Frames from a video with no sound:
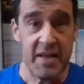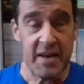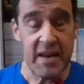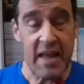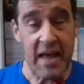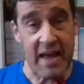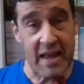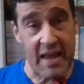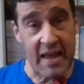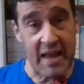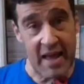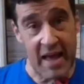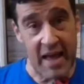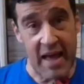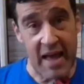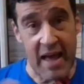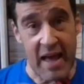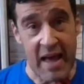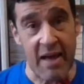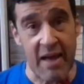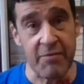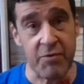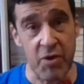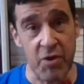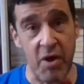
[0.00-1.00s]
Like,
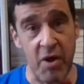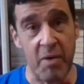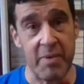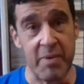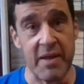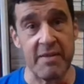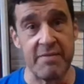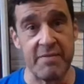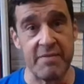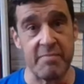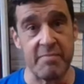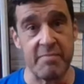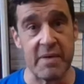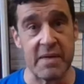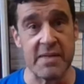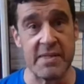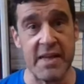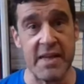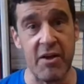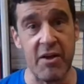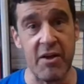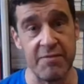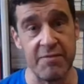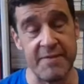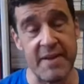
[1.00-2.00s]
I've got to believe in
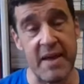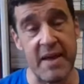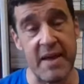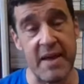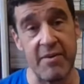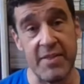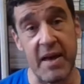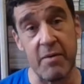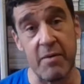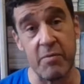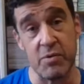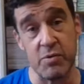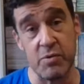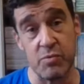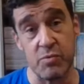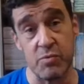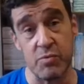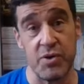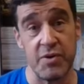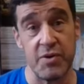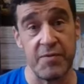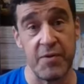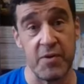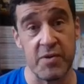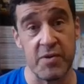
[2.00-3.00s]
myself now, and that was
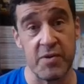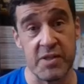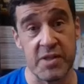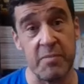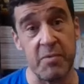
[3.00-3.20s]
wonderful.